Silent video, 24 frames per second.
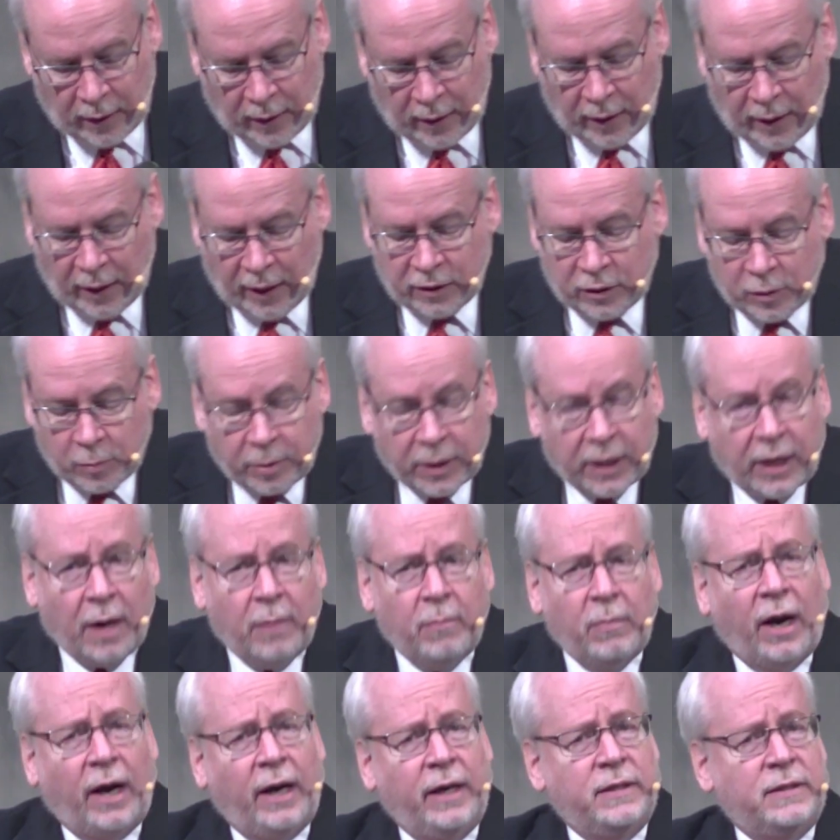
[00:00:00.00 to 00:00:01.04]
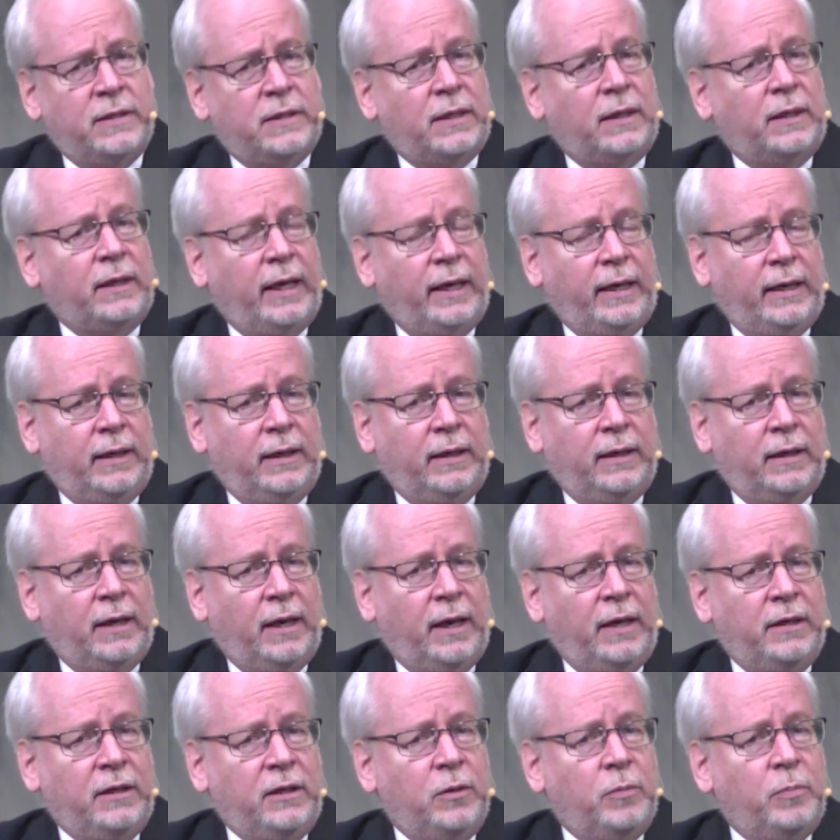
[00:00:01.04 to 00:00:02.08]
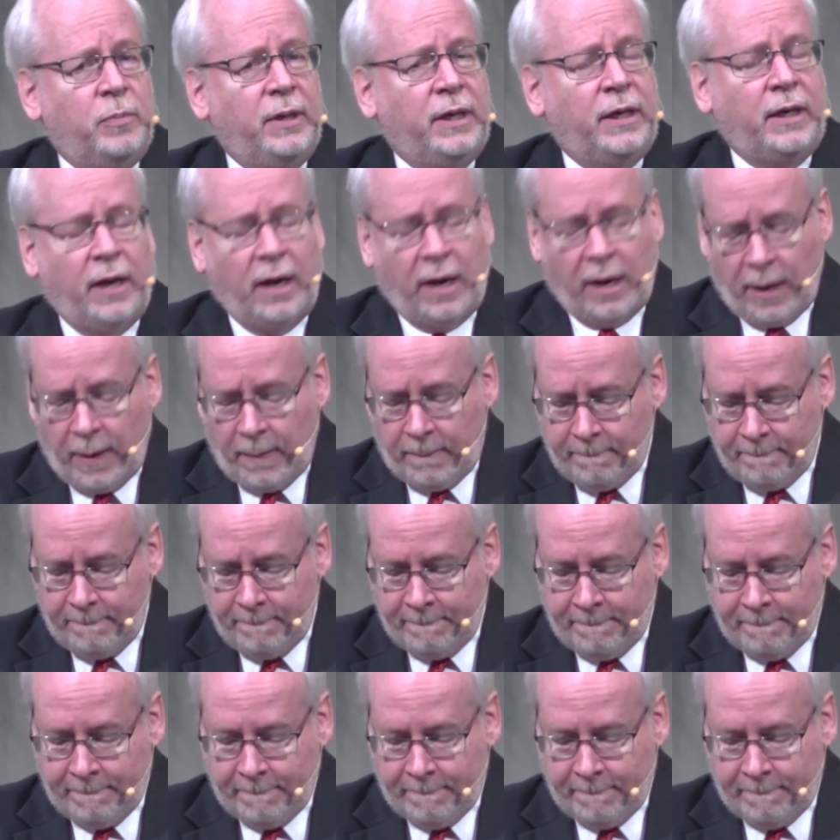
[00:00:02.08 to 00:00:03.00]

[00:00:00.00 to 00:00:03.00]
And you become isolated and you become